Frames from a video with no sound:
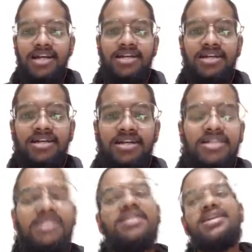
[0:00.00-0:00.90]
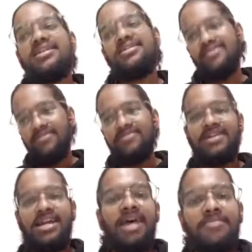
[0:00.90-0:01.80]
battle, like which
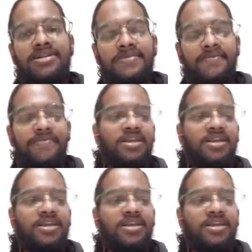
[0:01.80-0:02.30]
will happen.